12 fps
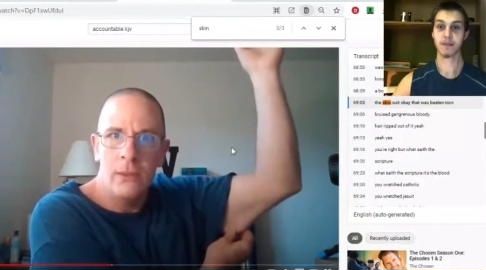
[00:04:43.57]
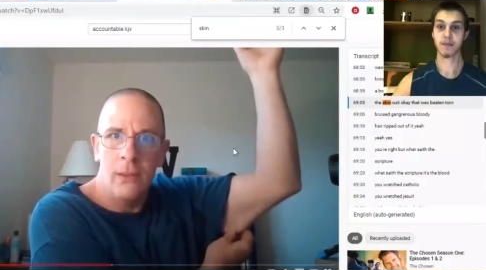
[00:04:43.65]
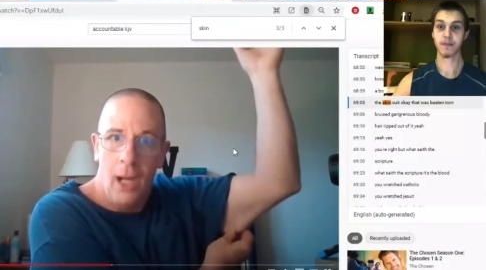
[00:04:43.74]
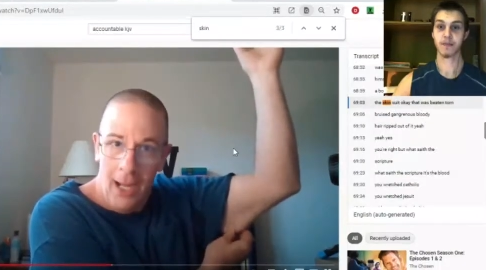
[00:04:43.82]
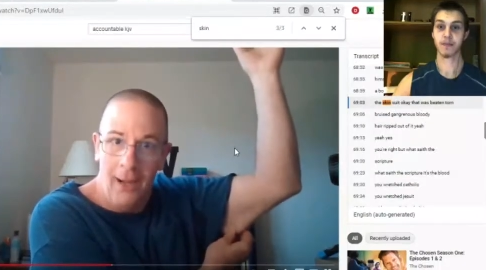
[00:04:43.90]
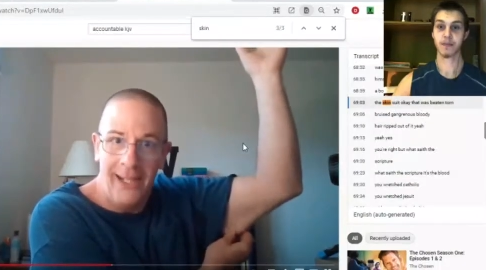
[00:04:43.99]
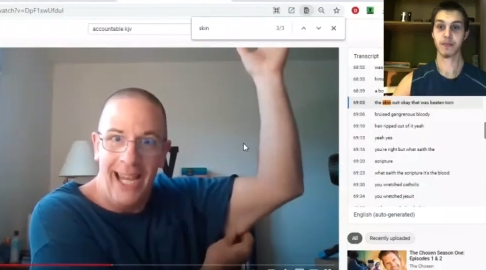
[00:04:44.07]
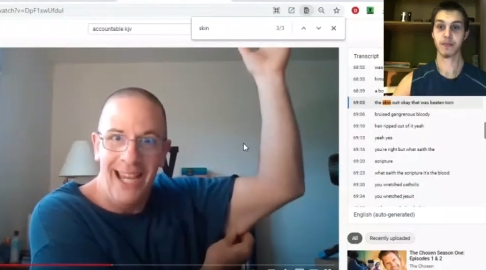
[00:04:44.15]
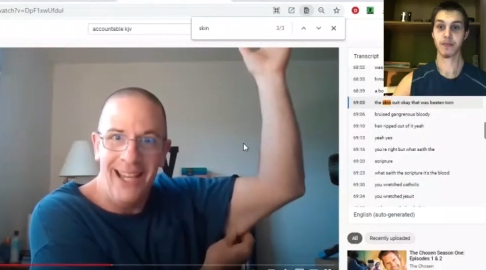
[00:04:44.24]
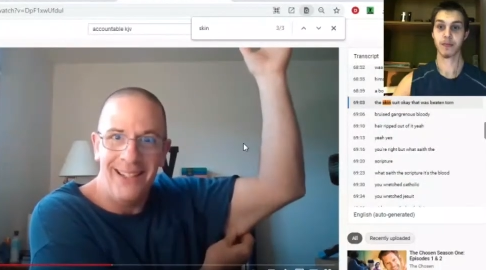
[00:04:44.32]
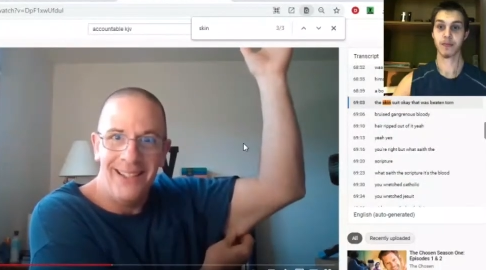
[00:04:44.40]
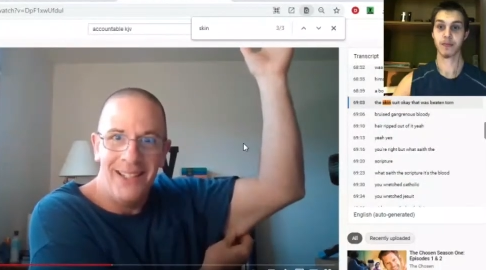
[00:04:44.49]

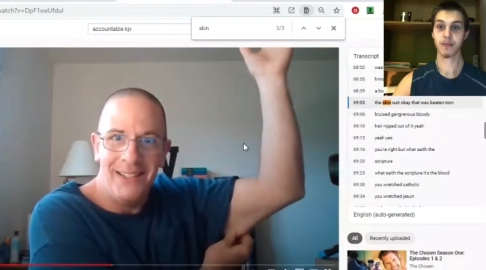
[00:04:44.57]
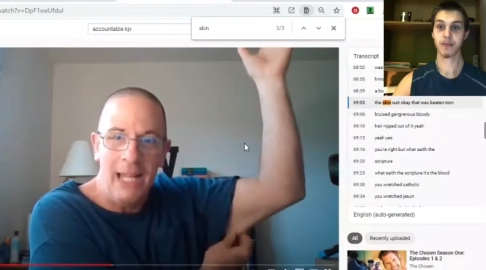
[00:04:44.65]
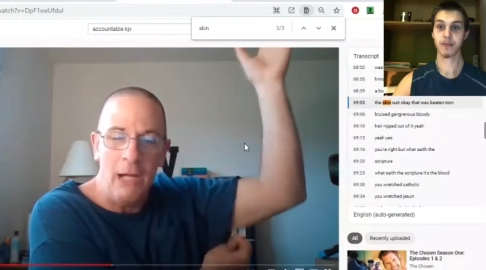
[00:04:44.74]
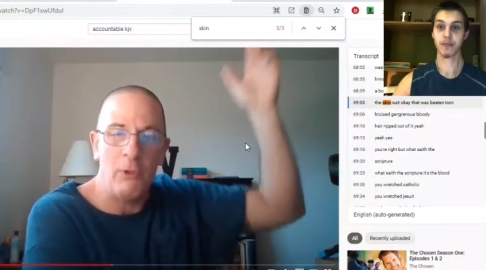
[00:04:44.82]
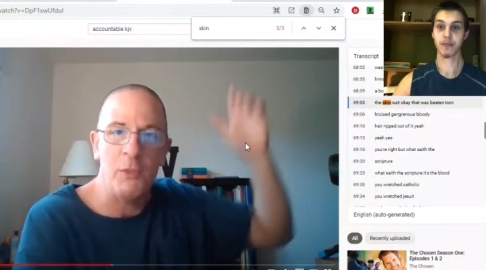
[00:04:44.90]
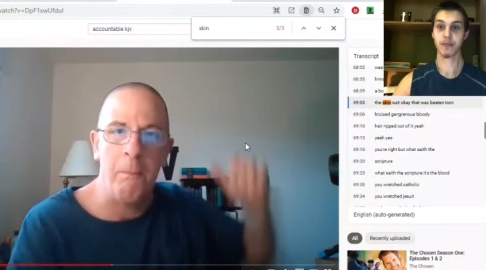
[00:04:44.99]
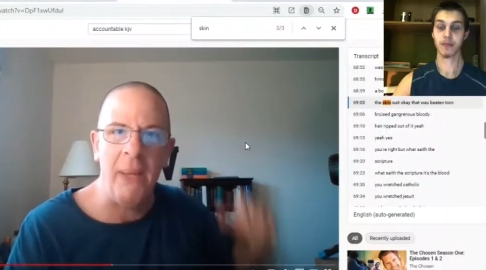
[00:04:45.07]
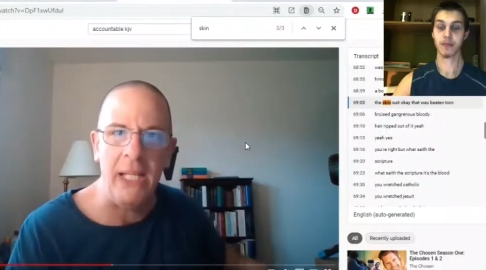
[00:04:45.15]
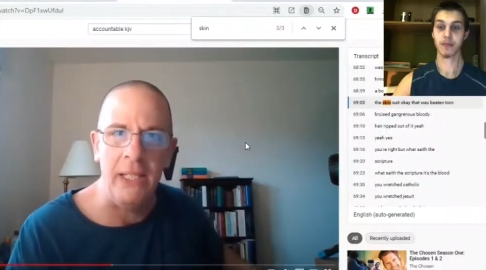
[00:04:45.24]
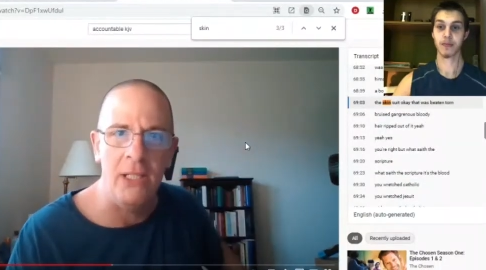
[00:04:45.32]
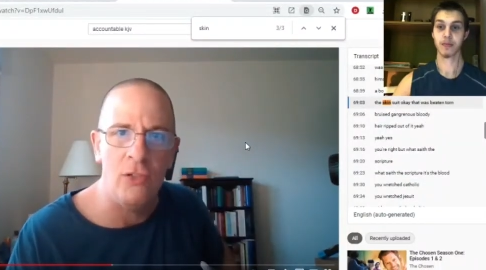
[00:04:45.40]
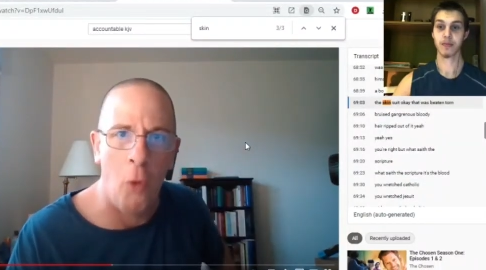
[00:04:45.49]
Speaker 1: Okay? That was
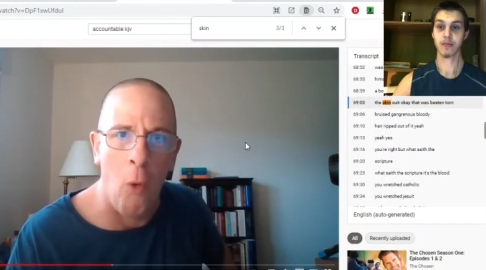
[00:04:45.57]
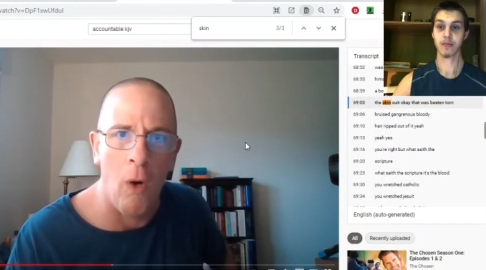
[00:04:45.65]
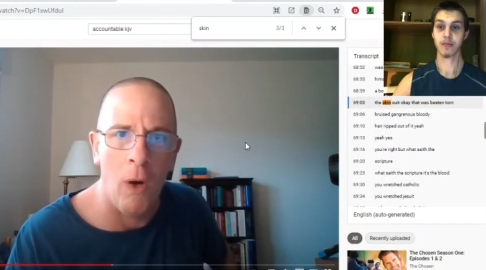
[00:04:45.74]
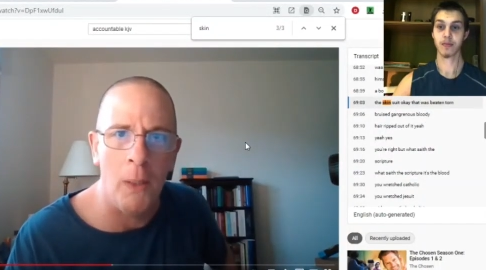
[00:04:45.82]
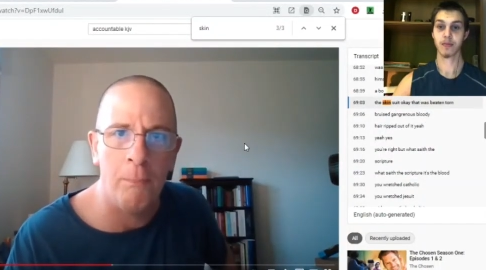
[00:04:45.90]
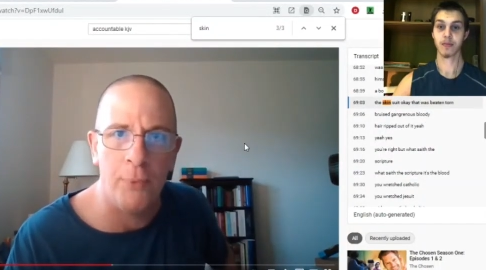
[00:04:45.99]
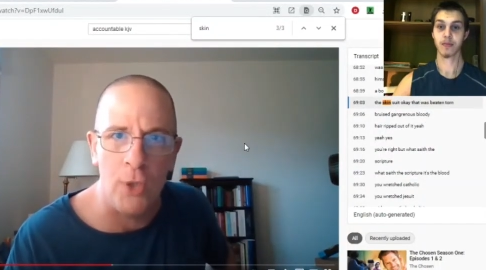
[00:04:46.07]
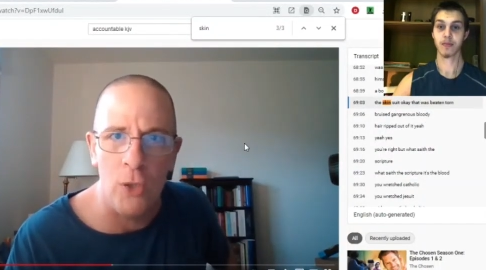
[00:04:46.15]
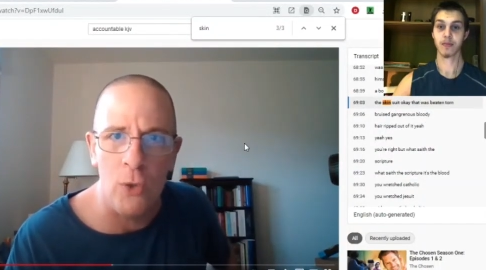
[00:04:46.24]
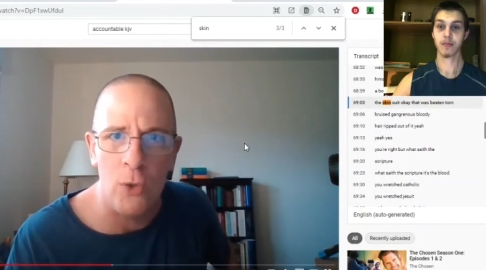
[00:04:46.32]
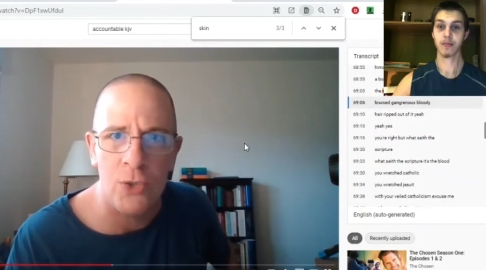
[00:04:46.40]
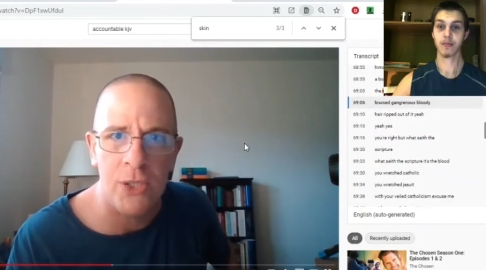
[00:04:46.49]
beaten, torn,
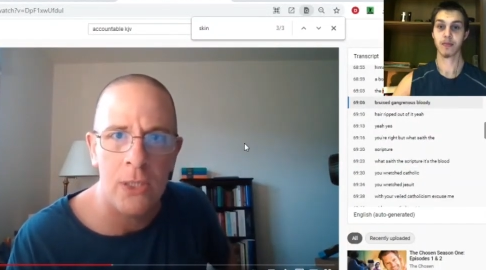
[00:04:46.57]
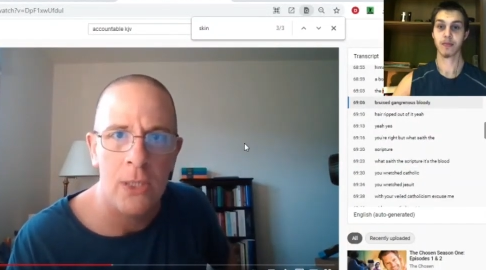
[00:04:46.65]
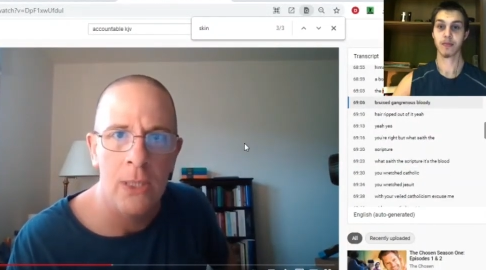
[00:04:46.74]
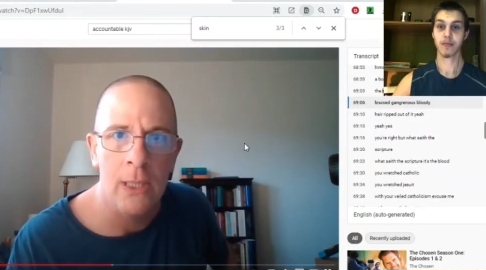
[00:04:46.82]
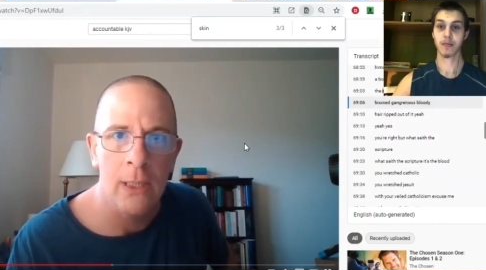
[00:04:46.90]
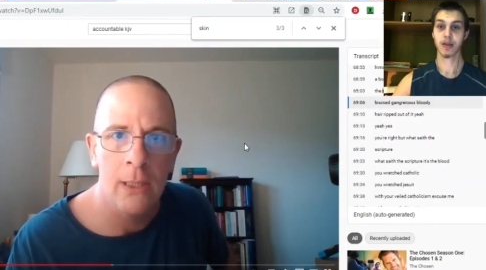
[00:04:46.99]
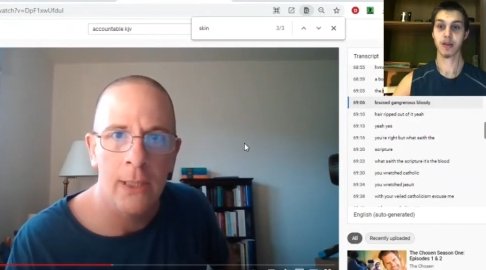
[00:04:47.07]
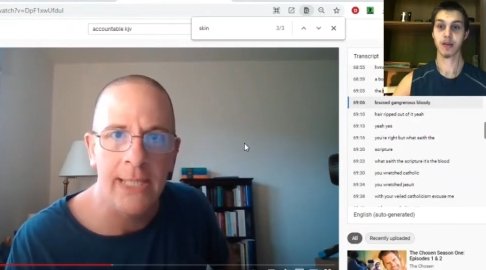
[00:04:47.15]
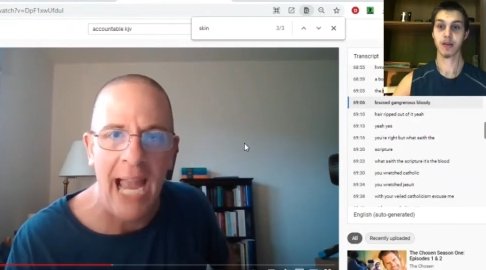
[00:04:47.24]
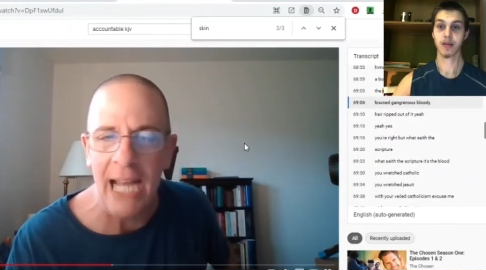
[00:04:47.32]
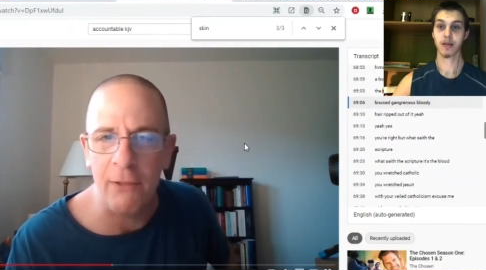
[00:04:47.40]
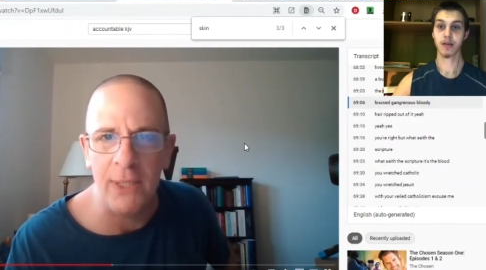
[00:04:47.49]
bruised,
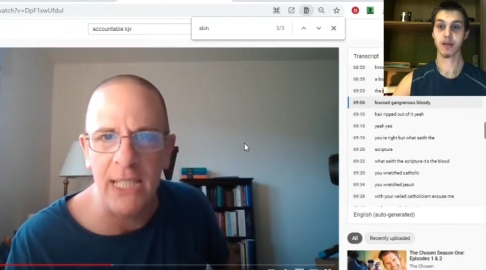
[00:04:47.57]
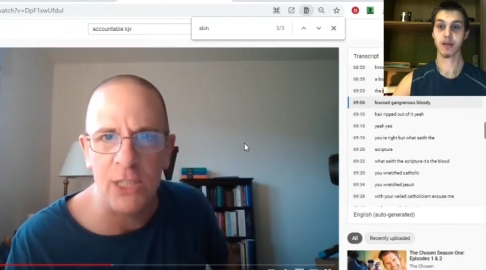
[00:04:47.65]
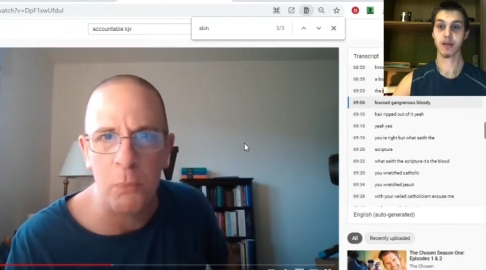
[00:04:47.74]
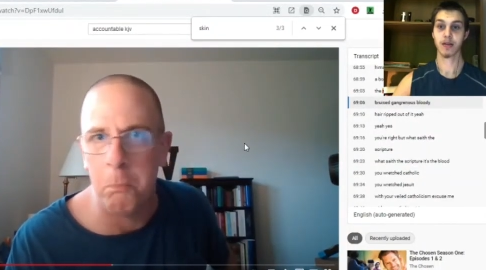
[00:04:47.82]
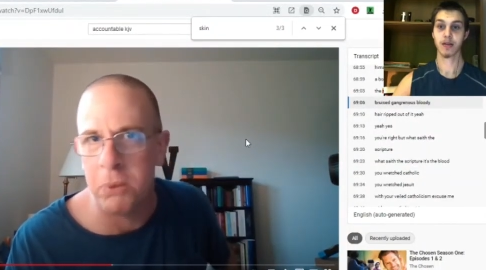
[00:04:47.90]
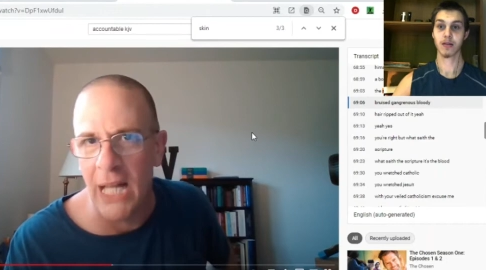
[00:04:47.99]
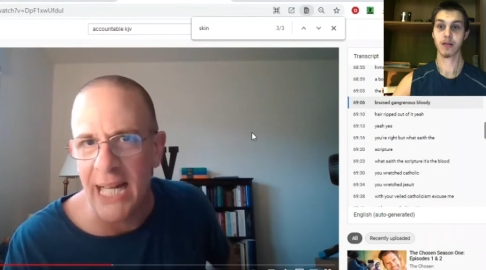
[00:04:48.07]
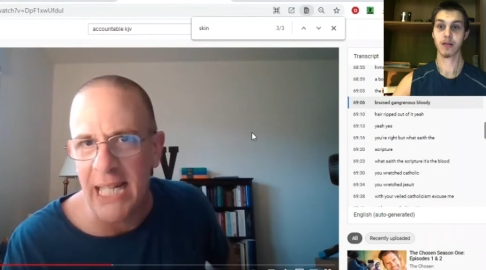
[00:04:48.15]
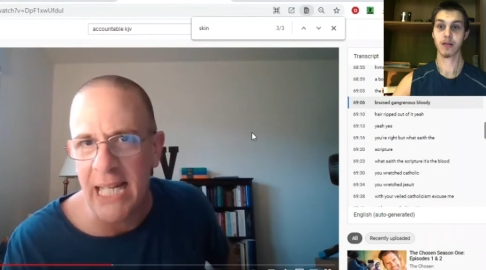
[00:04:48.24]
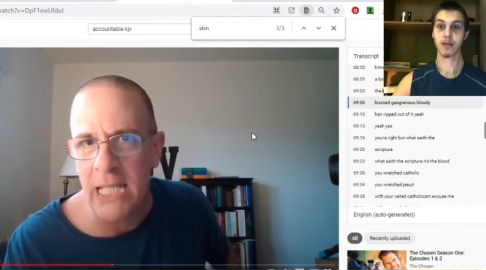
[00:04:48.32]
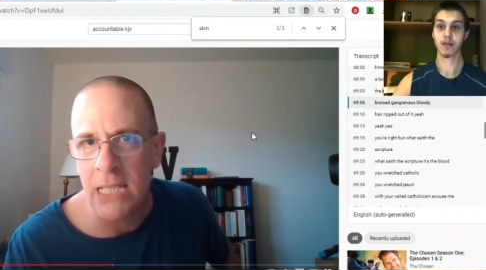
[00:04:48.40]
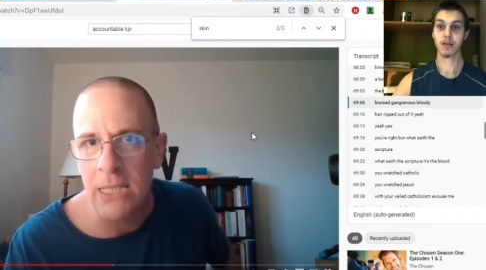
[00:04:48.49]
gangrenous,
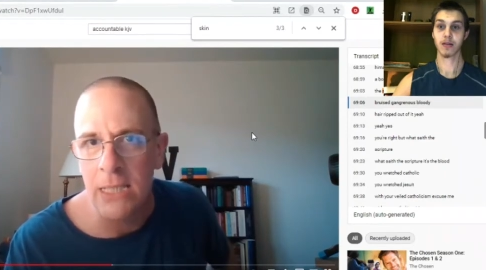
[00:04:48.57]
bloody,